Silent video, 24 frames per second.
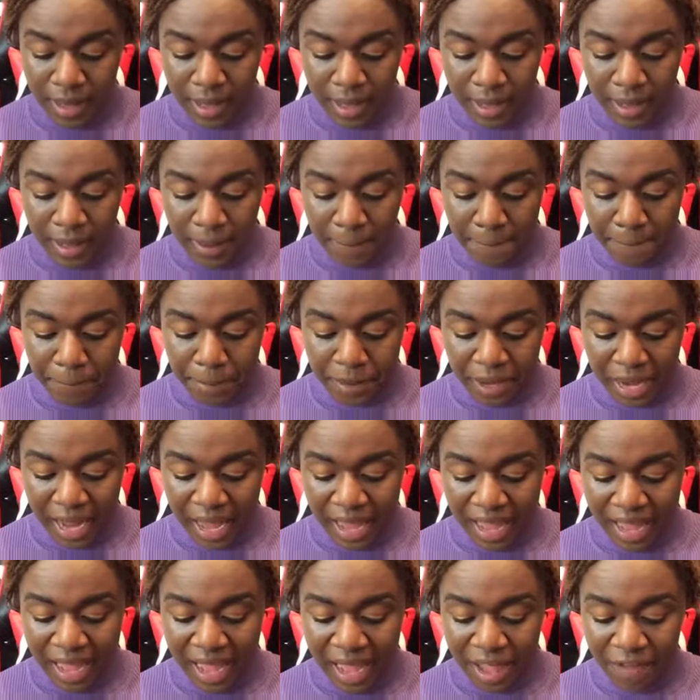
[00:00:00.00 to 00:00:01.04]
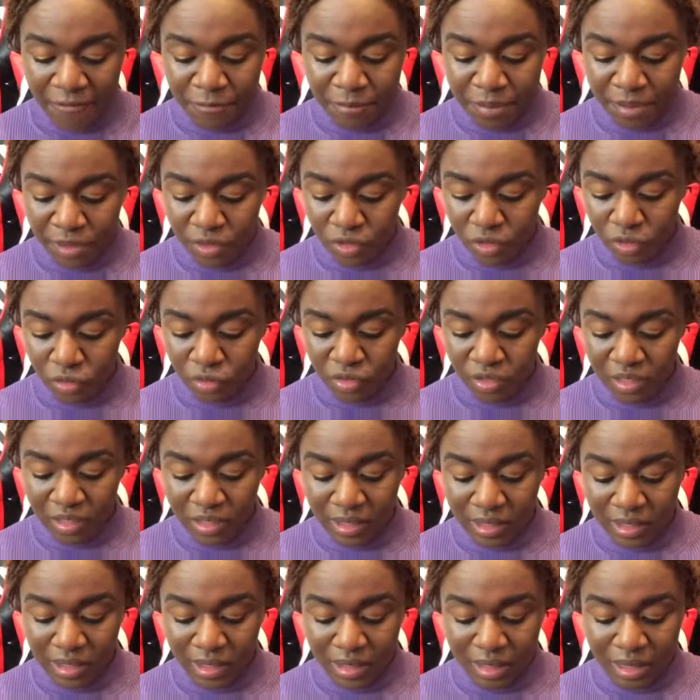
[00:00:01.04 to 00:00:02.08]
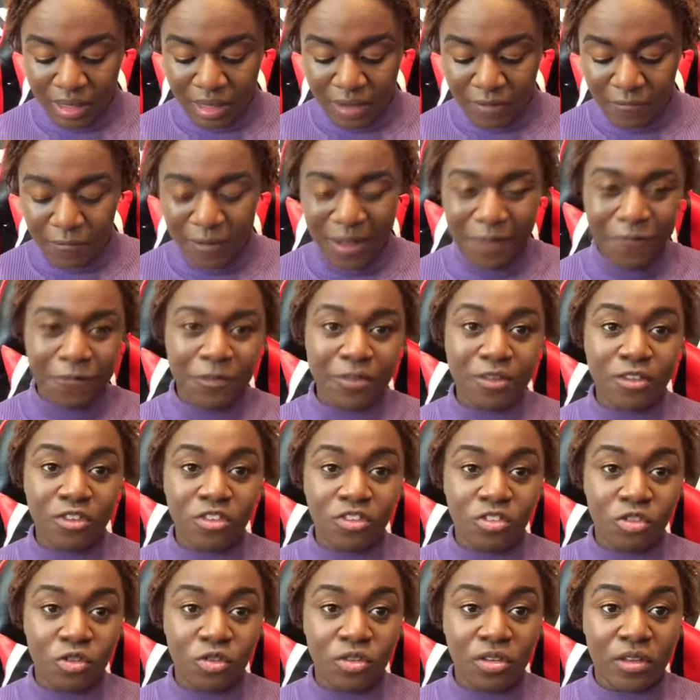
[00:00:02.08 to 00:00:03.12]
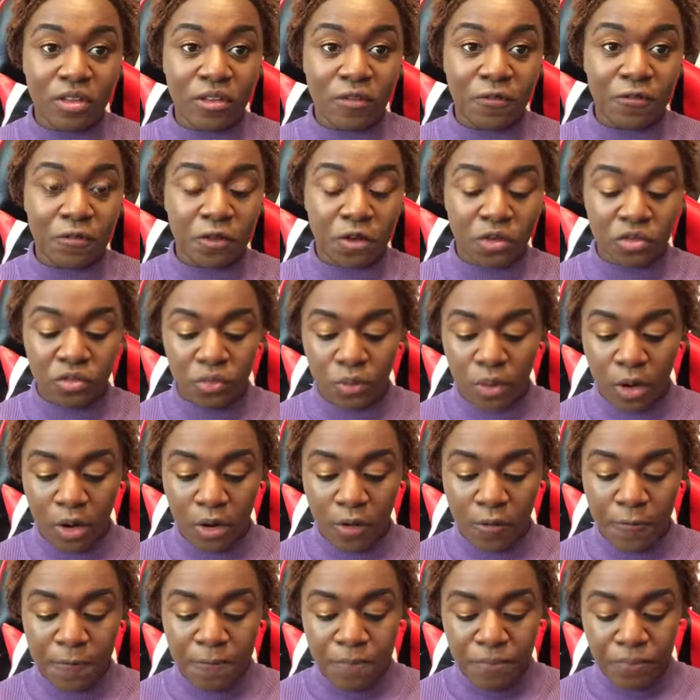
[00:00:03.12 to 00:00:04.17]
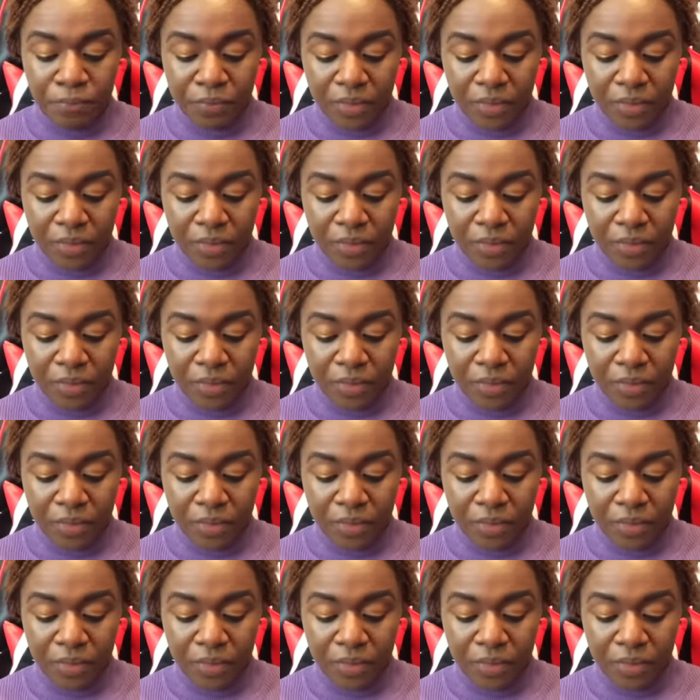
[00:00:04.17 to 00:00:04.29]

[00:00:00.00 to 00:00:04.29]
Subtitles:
But I have been using, I finished using the first row.